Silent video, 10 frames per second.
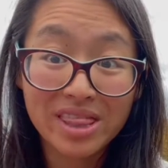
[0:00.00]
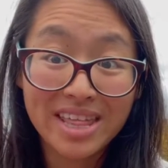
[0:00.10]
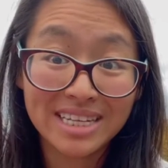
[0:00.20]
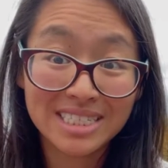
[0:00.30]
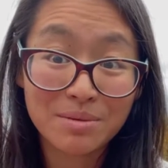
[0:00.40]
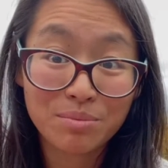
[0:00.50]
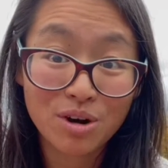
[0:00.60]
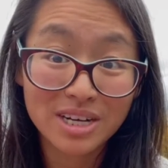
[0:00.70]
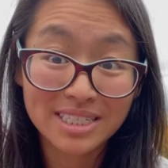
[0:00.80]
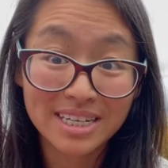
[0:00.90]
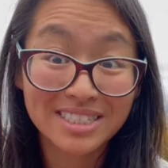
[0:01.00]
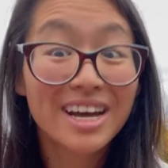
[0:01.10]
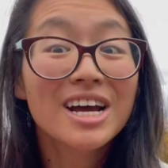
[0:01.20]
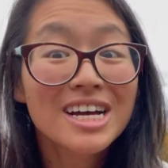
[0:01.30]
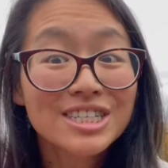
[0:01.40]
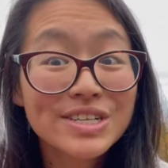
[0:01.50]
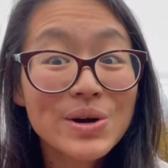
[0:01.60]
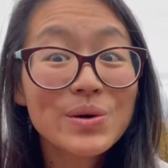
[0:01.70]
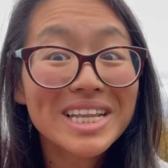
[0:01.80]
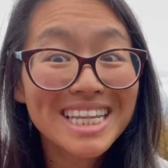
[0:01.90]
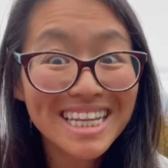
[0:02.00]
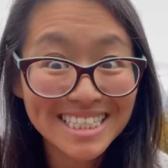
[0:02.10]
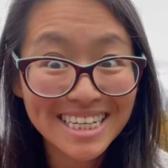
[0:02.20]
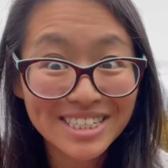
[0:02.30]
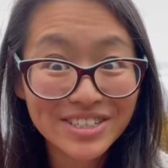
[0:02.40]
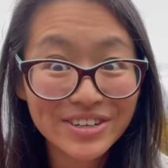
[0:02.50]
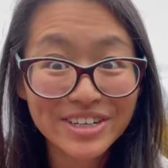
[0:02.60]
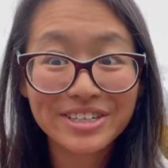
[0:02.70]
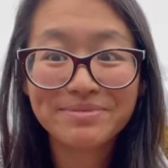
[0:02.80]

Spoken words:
this process. So let's get started.